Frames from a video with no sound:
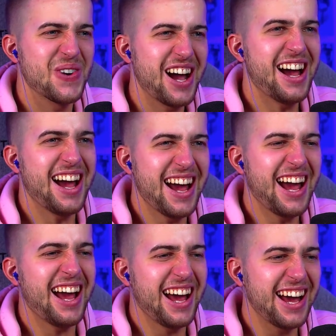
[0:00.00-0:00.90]

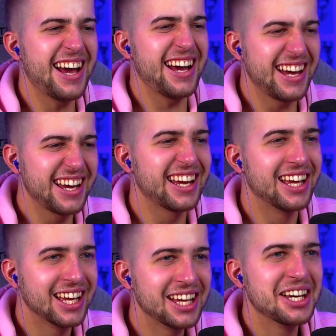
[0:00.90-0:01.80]
Hey!
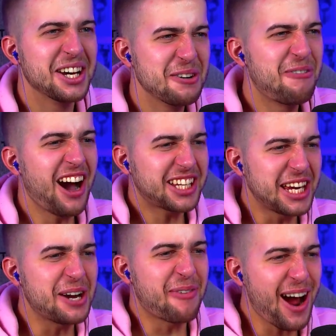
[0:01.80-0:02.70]
Fuck
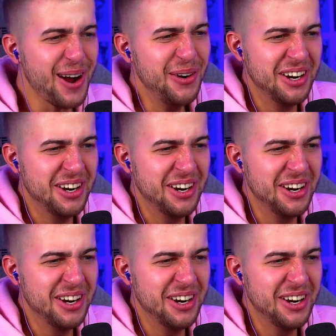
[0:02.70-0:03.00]
yeah, bro!